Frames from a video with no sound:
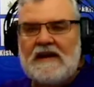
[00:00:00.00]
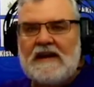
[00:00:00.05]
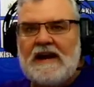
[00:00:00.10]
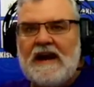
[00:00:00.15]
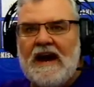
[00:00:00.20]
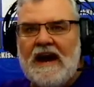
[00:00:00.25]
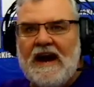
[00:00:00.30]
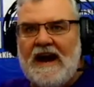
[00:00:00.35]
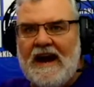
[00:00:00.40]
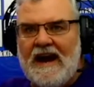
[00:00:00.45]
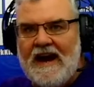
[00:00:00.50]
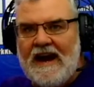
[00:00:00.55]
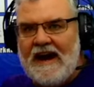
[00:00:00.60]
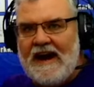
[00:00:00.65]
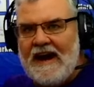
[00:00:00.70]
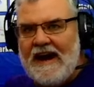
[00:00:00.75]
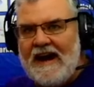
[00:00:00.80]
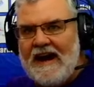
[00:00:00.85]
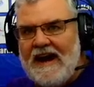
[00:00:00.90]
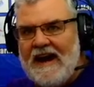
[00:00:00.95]

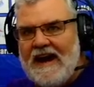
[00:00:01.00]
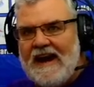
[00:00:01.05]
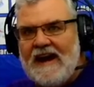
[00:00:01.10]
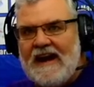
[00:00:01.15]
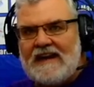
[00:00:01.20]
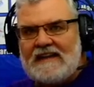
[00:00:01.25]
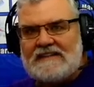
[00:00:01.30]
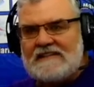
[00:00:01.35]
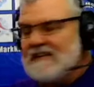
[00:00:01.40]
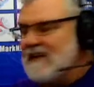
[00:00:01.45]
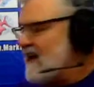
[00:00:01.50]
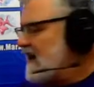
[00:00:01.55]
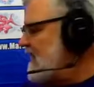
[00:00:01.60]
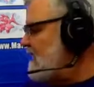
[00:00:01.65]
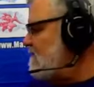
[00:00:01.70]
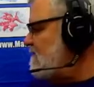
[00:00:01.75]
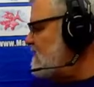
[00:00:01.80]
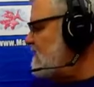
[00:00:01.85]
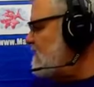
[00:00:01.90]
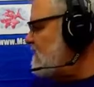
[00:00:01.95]
Aha!
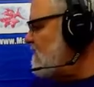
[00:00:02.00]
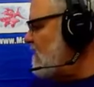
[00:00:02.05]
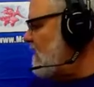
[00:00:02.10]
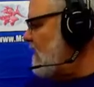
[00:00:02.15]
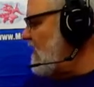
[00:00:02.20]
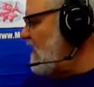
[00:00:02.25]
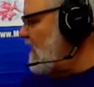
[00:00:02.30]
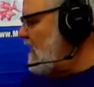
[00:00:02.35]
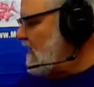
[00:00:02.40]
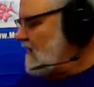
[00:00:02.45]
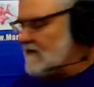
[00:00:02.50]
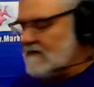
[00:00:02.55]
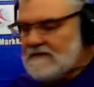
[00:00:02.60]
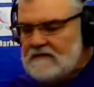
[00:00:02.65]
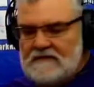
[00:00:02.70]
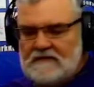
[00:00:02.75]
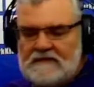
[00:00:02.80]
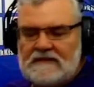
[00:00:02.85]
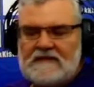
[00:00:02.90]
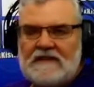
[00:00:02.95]
Time to draw.
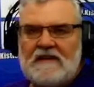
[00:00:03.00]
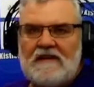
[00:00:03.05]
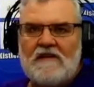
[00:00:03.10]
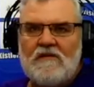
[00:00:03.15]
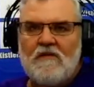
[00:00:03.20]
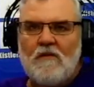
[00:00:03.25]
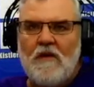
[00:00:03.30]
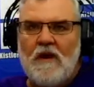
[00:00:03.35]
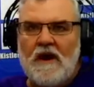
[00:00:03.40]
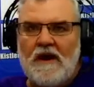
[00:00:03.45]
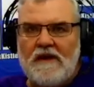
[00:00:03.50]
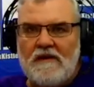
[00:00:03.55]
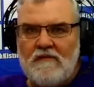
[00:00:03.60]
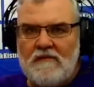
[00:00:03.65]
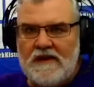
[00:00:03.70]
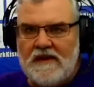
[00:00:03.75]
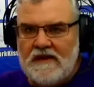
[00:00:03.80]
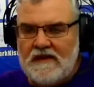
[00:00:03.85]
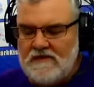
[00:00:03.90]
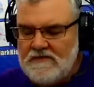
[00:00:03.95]
Why are
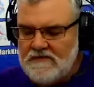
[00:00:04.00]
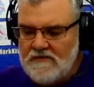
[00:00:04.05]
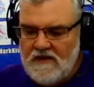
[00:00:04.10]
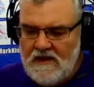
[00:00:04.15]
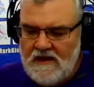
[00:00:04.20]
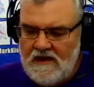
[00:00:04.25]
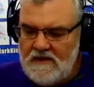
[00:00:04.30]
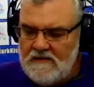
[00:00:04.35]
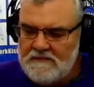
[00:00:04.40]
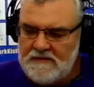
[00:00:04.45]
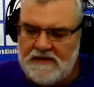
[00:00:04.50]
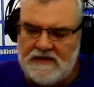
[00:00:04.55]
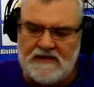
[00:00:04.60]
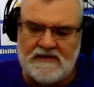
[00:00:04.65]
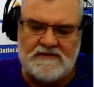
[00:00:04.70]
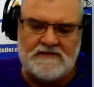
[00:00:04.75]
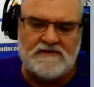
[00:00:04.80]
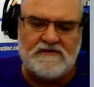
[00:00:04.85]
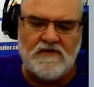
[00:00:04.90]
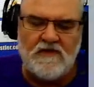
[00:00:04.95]
we going to draw?
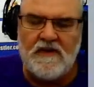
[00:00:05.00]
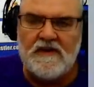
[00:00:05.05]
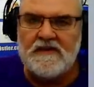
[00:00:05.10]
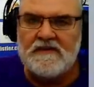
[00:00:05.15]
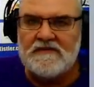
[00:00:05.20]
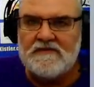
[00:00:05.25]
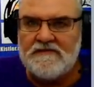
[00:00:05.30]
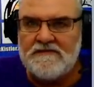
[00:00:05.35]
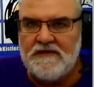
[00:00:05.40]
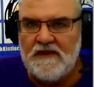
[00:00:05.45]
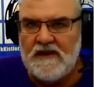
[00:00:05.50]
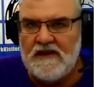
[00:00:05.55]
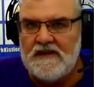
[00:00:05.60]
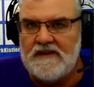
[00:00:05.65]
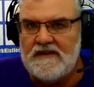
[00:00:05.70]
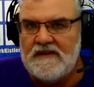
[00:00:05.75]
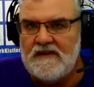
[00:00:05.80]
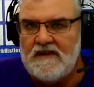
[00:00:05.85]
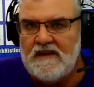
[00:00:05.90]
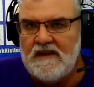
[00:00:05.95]
Because drawing is
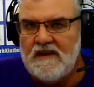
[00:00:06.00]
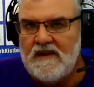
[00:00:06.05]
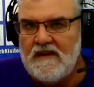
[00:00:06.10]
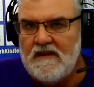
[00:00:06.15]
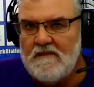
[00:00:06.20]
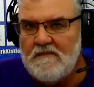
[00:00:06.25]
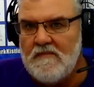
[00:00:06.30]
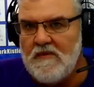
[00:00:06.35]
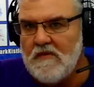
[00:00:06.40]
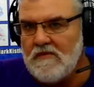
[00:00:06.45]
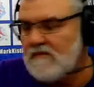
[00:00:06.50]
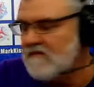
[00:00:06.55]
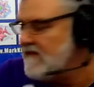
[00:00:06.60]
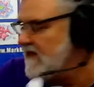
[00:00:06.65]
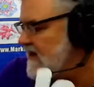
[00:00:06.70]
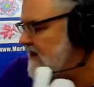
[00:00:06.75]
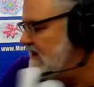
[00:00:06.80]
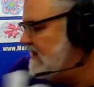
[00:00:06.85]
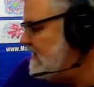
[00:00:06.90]
fun, motivating,